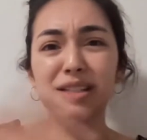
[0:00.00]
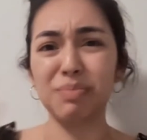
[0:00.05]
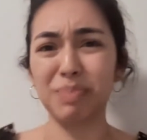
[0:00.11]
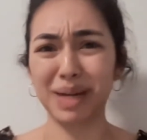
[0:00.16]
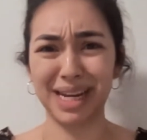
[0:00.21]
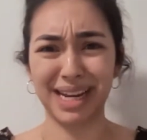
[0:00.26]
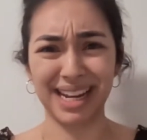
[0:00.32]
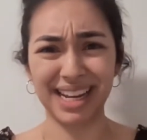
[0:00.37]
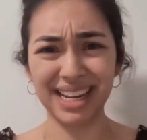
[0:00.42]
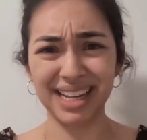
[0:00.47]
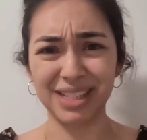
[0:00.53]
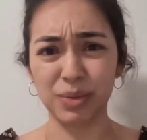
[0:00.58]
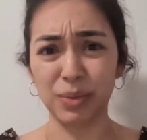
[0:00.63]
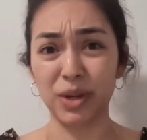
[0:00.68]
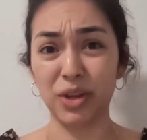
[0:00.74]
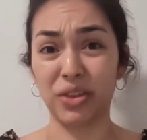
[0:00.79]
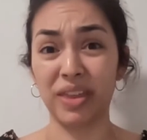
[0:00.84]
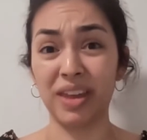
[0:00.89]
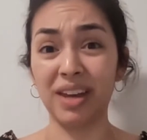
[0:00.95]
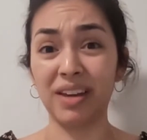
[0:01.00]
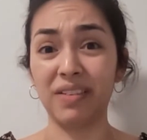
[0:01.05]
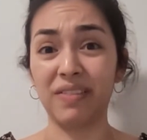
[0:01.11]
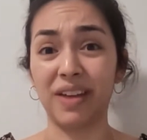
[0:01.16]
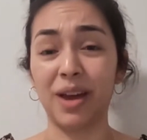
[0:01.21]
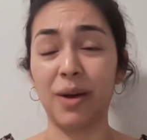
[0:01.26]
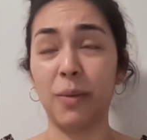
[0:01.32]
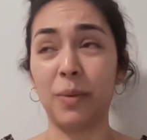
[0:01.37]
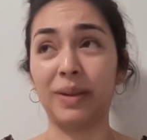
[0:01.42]
but it is when you think of
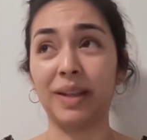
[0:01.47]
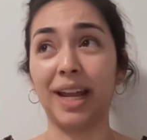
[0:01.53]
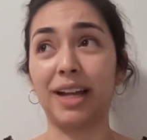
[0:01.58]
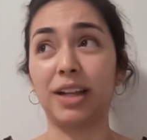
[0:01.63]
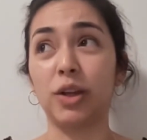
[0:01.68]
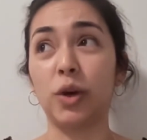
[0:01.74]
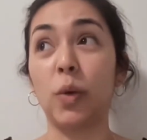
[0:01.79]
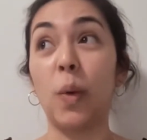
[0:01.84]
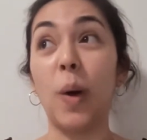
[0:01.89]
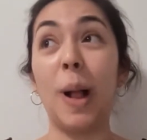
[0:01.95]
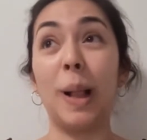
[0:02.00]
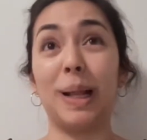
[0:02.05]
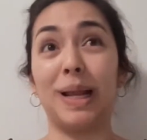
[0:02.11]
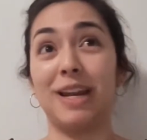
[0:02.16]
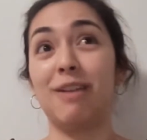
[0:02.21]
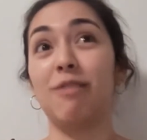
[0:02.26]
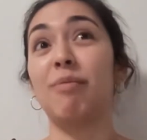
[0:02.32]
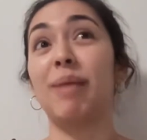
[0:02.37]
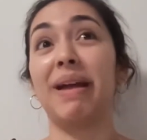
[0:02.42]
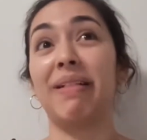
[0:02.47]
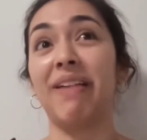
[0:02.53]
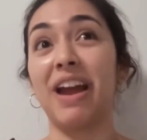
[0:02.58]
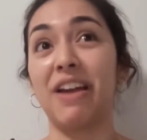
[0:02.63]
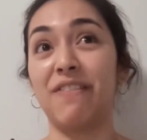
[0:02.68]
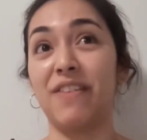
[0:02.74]
it, when like the quality of my life